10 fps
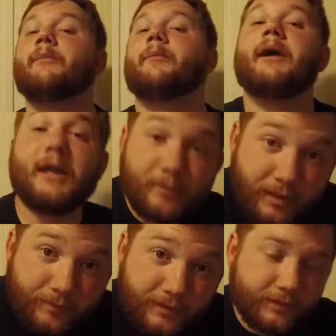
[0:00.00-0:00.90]
me make an
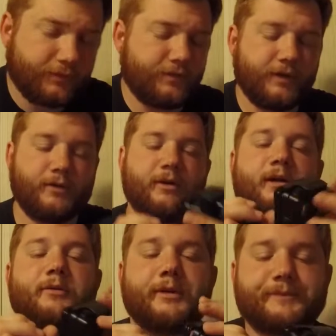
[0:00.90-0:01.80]
amendment to this video right
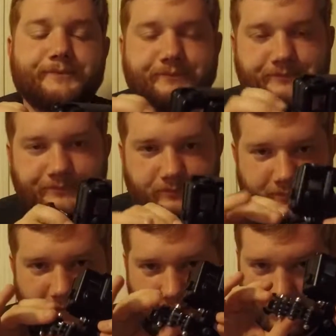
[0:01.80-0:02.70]
quick.
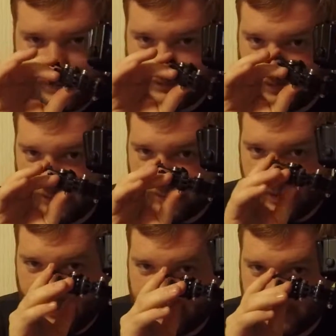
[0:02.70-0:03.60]
I didn't talk
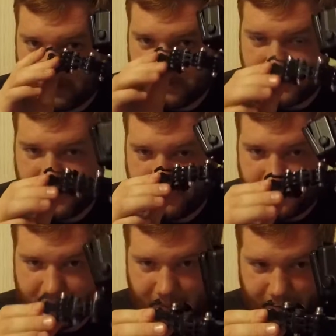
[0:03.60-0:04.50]
about the
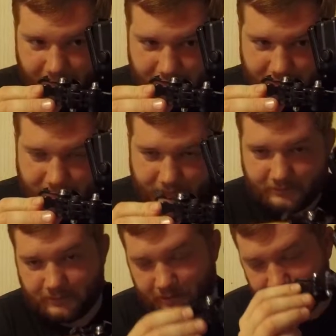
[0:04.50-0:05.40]
specifics of this,
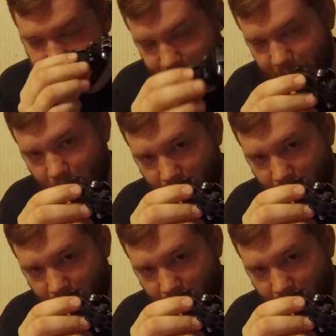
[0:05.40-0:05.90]
so we'll go